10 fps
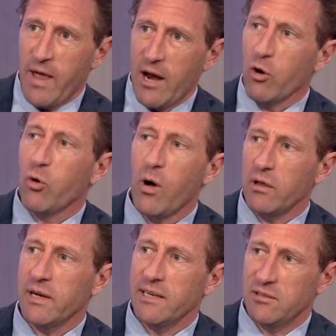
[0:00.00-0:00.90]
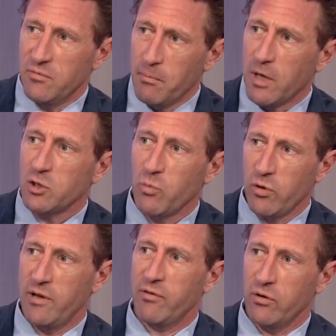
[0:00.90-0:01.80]
air quality is much
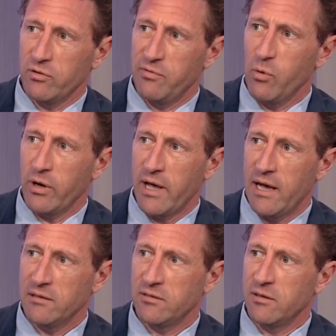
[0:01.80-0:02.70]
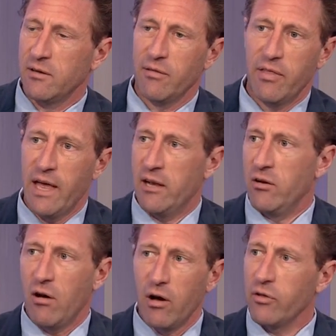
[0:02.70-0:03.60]
more difficult to forecast
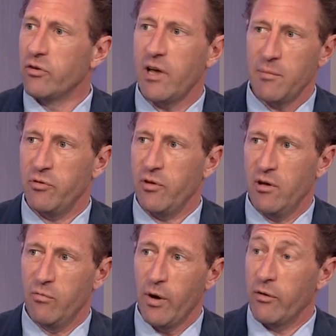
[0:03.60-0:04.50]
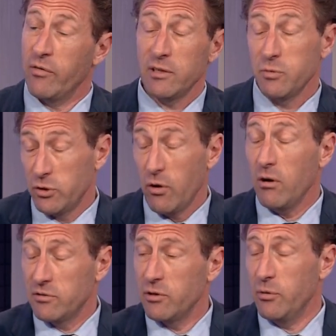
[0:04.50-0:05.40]
than other types of weather events, which are
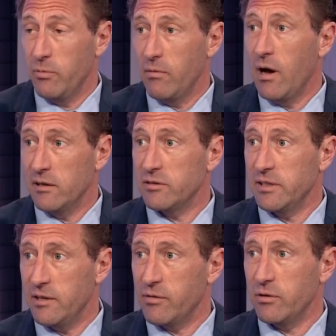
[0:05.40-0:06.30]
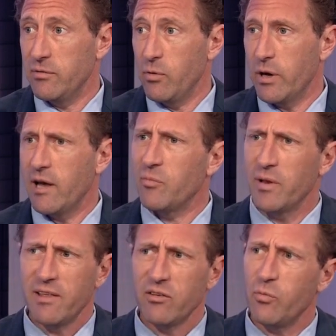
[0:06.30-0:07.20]
also honestly difficult to forecast.
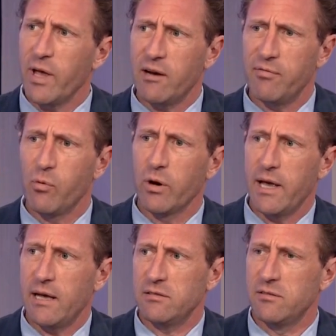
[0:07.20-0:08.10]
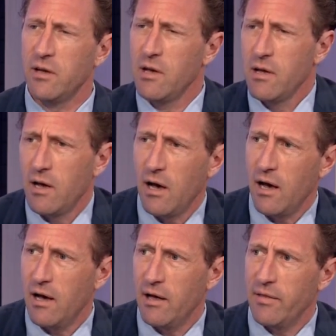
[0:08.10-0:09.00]
But this, we had a forecast
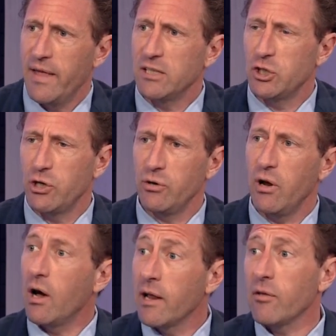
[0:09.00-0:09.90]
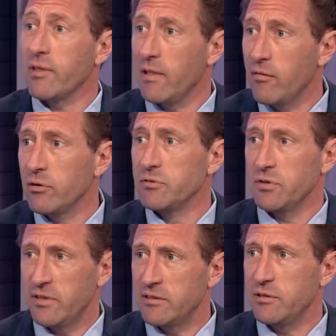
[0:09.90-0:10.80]
uh, that showed unhealthy levels
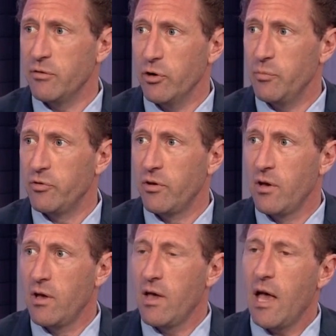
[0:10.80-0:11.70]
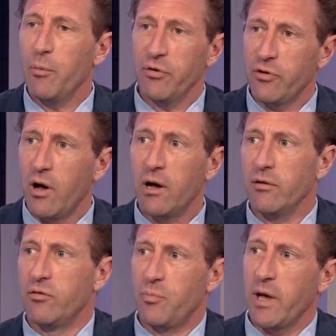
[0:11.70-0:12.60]
for sensitive groups, mm-hmm. and we saw it
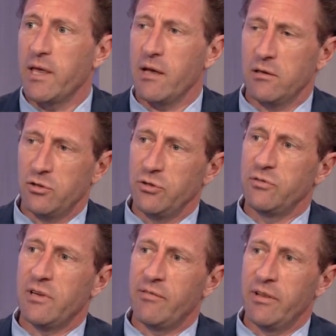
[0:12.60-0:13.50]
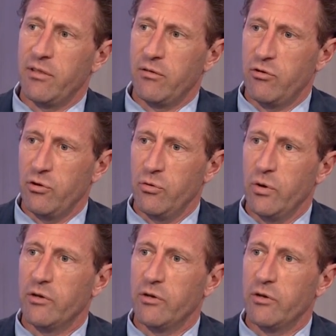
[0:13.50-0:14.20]
spiking on June 7th to